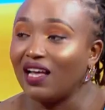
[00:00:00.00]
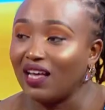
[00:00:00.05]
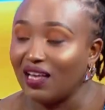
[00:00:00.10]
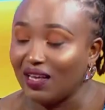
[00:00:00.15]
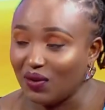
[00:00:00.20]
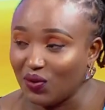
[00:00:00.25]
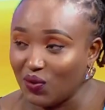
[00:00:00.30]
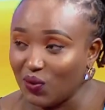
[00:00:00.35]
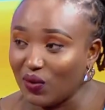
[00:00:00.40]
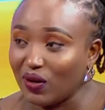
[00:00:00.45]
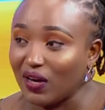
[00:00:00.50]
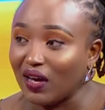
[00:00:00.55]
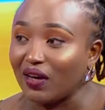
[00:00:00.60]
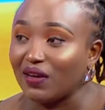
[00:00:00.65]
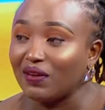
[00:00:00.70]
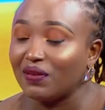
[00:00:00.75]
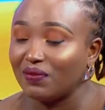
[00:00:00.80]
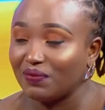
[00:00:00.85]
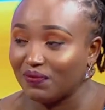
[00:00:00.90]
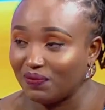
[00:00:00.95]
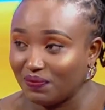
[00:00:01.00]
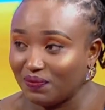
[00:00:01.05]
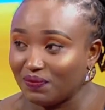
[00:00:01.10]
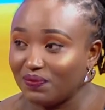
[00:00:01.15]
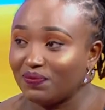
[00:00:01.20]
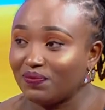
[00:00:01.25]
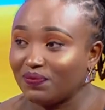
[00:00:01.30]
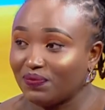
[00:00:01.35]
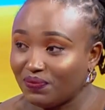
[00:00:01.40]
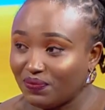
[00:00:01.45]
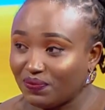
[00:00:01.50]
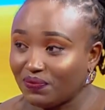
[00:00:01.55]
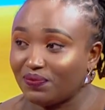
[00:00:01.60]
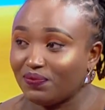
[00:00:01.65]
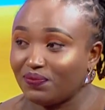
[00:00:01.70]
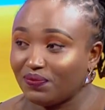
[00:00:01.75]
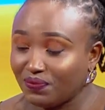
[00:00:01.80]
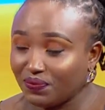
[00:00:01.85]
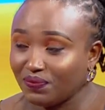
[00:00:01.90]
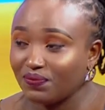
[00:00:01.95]
if okay. you know what's
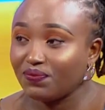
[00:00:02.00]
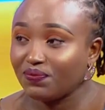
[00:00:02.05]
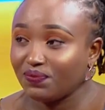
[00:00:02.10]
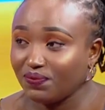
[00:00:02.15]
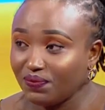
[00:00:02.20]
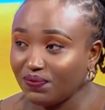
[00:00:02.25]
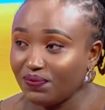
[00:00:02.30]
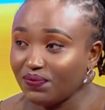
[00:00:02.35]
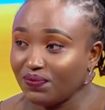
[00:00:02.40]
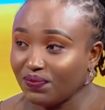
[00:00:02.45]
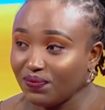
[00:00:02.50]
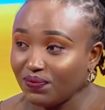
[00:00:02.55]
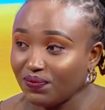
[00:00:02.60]
available because